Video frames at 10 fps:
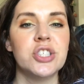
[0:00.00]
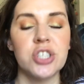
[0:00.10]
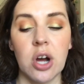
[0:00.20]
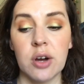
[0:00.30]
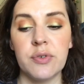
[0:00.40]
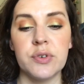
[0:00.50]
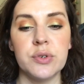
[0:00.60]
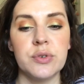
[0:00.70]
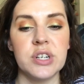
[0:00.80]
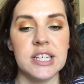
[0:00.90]
junk
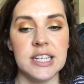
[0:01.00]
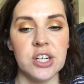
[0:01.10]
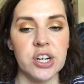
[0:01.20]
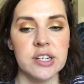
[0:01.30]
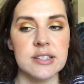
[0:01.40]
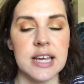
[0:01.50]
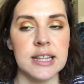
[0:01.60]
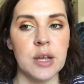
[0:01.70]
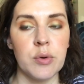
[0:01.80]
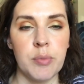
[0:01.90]
food eaters,
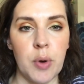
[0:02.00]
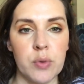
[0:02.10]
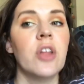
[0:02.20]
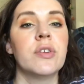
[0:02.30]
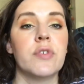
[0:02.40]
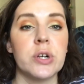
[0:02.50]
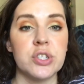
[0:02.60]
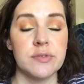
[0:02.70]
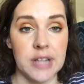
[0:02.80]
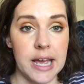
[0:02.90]
and they were both on the
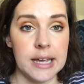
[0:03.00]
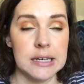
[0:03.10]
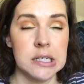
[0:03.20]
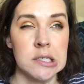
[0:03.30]
verge of like